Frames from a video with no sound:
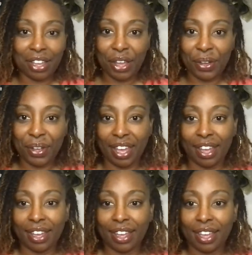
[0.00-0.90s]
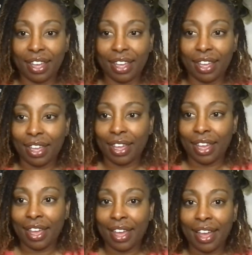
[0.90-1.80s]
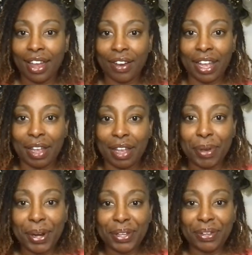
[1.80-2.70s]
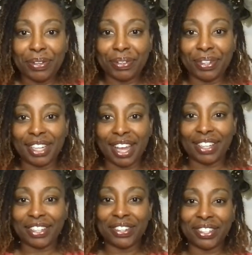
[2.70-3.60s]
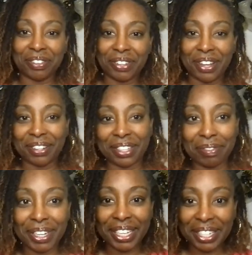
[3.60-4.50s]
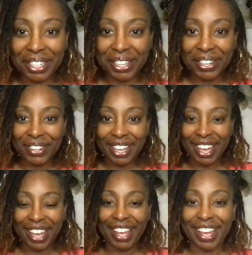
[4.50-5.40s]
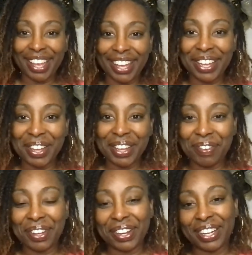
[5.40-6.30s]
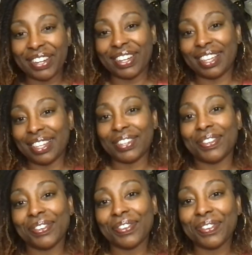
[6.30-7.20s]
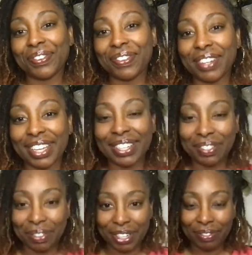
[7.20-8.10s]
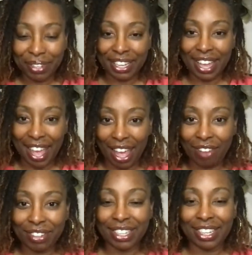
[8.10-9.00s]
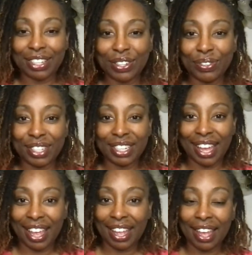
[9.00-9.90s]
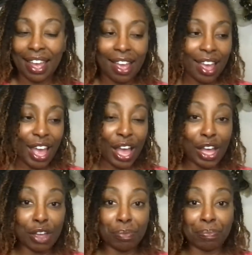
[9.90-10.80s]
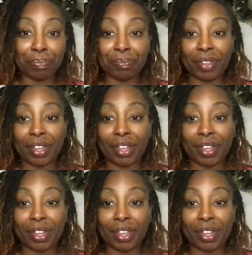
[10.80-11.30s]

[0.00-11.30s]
Okay. All right. Per usual, technical difficulties, but it's okay. We are going to get to what we have to get to today. Um,